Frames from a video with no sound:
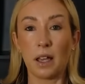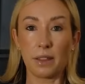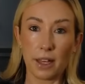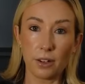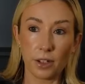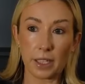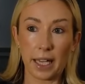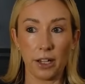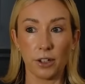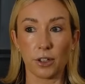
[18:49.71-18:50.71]
They look
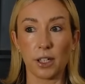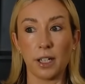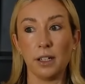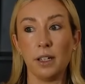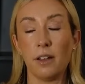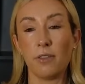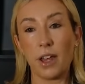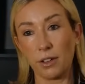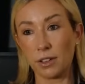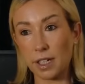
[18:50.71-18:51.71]
angry.
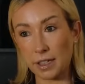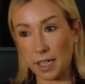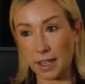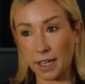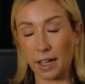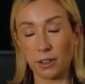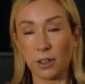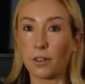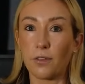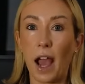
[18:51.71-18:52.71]
They look like they think I
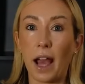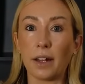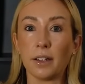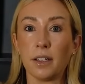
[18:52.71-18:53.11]
look fat.